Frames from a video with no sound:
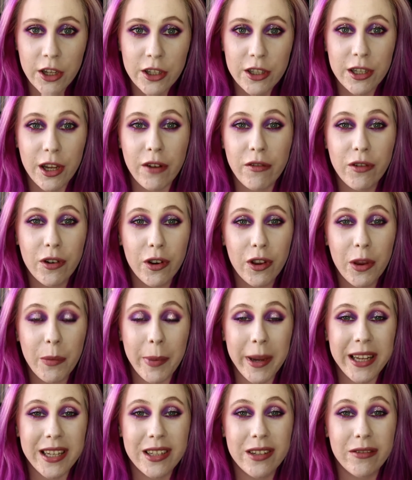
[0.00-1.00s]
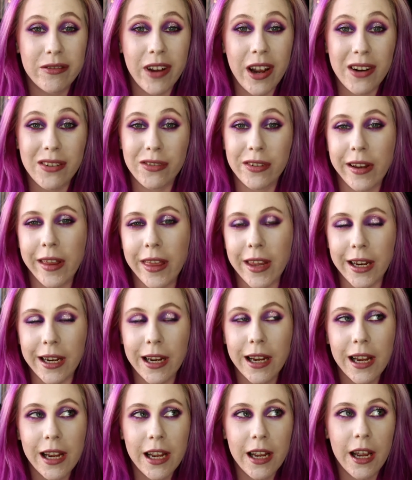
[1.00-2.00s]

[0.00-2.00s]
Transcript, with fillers: So I've got the best of everything.